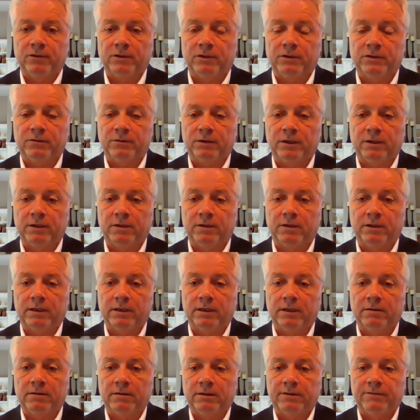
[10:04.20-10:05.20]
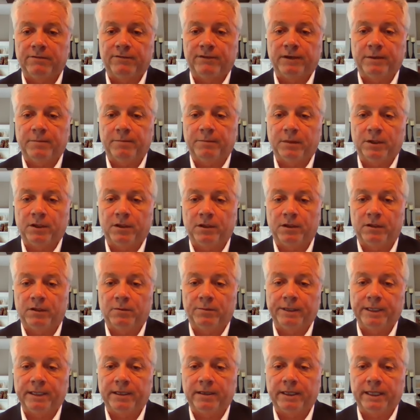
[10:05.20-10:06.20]
once in a while, if I'm a little
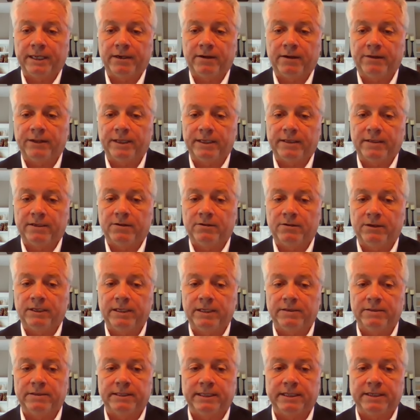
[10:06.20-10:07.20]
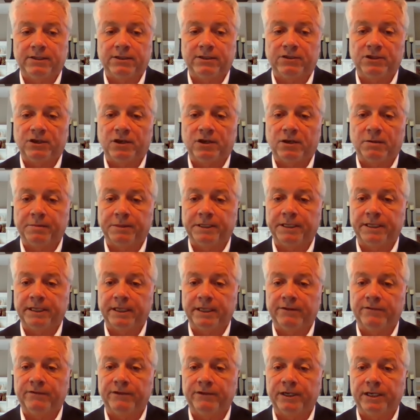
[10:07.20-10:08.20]
bit late on that, don't hesitate to jog me
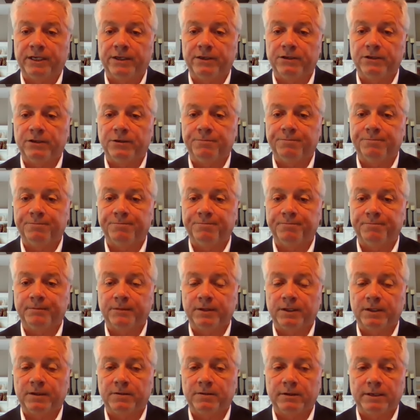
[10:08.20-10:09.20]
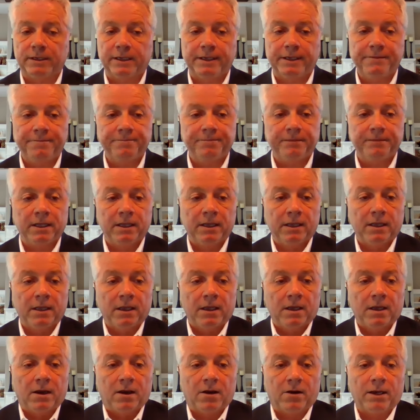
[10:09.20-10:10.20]
again if you need to. Okay.
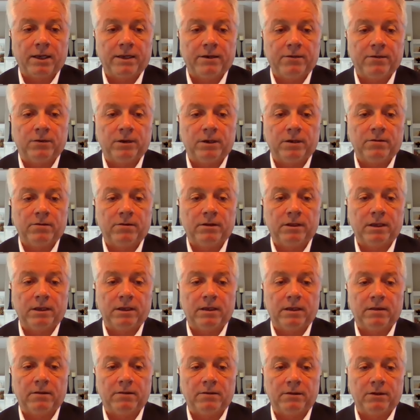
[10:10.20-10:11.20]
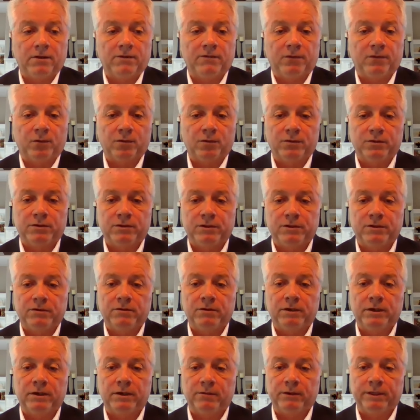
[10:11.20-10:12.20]
All right. Well, look forward to
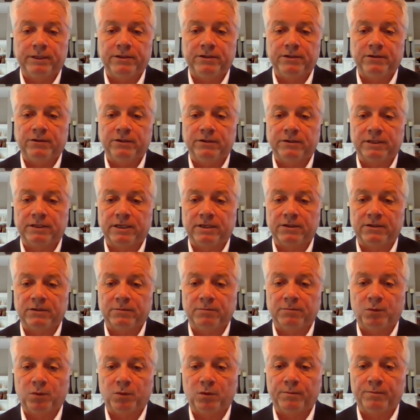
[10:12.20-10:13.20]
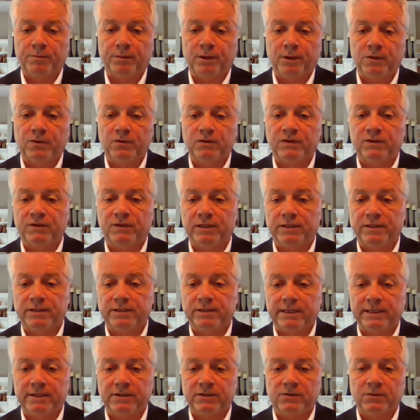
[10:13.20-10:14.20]
reading your discussion board posts for this
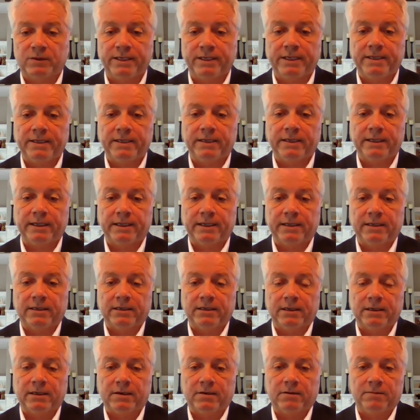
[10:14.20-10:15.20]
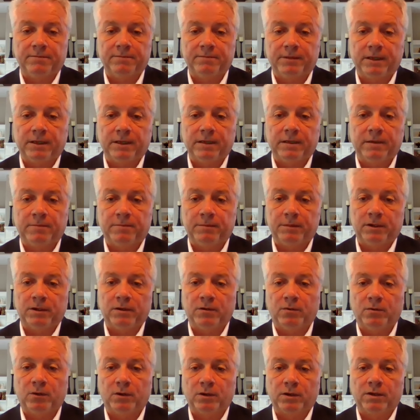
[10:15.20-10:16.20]
next week, and I'm
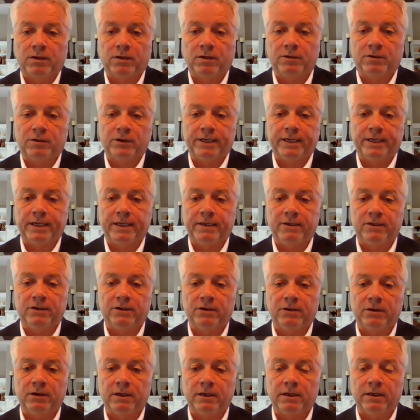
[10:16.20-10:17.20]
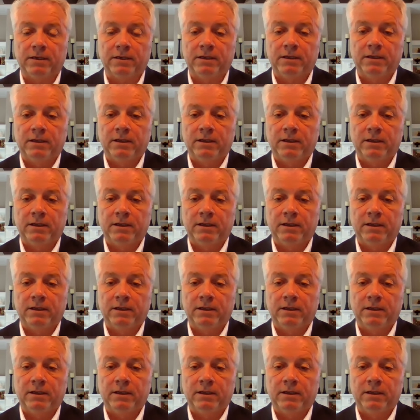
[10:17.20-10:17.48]
working on grading your